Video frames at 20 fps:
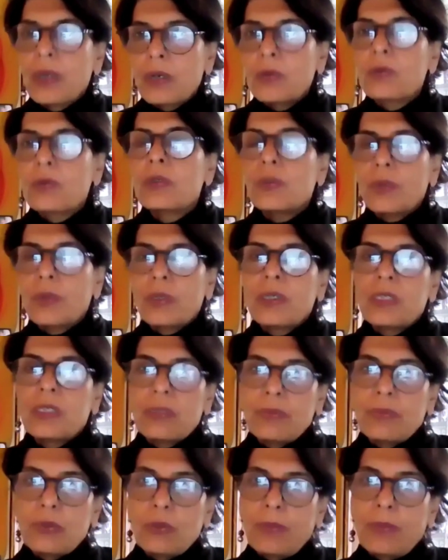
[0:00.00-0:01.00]
A good
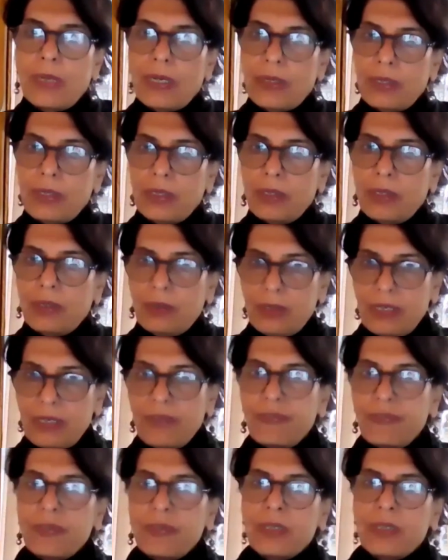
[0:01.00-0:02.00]
quality probiotic,
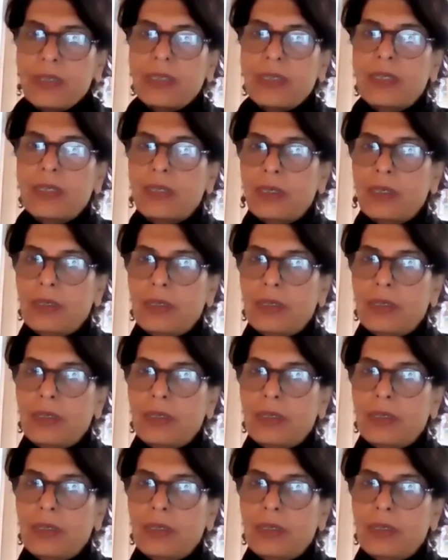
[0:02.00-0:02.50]
definitely.